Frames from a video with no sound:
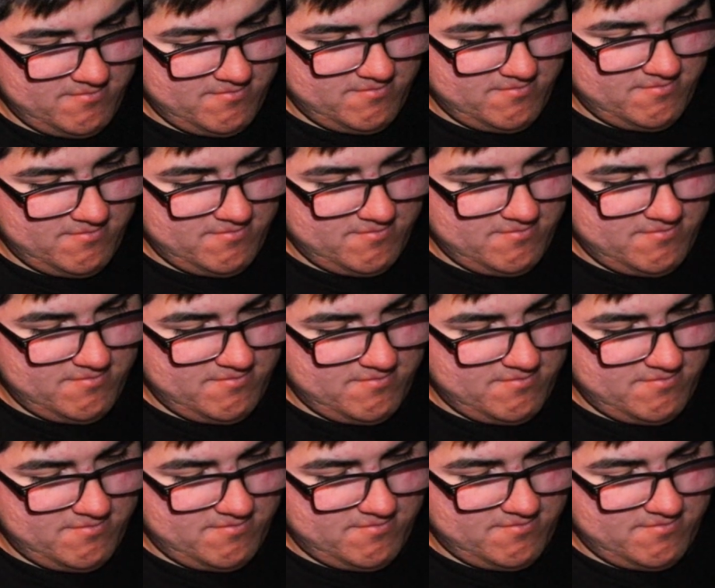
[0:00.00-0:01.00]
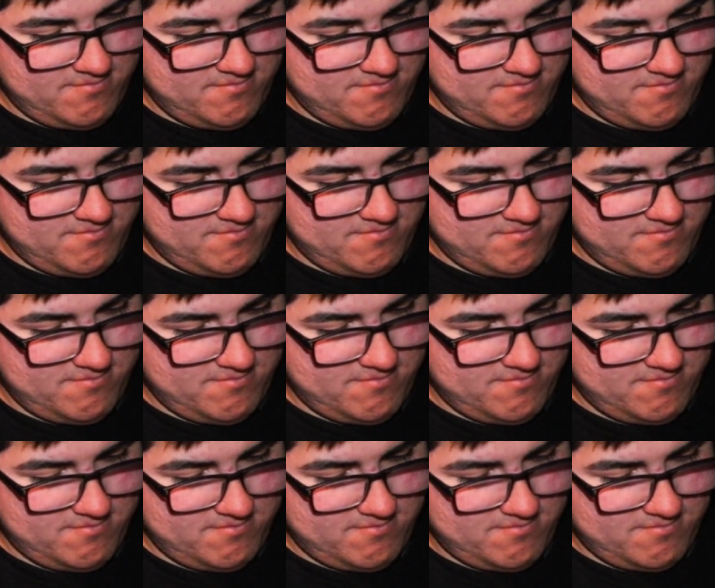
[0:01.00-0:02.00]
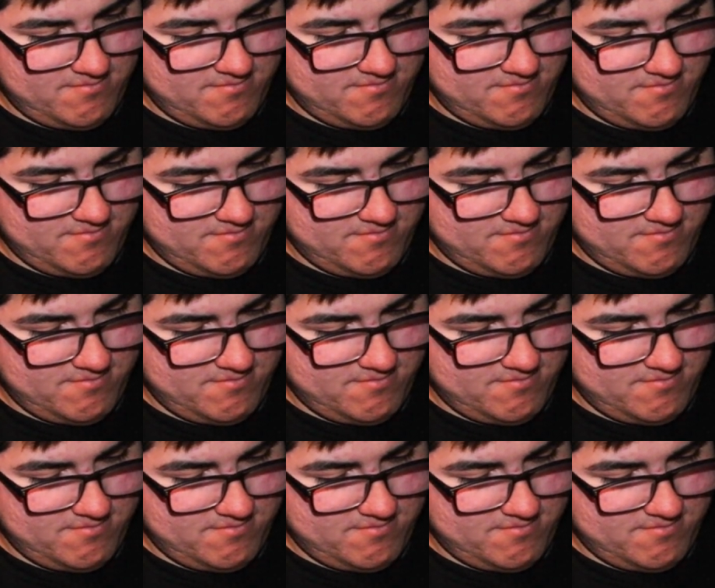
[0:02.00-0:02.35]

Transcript: [no speech]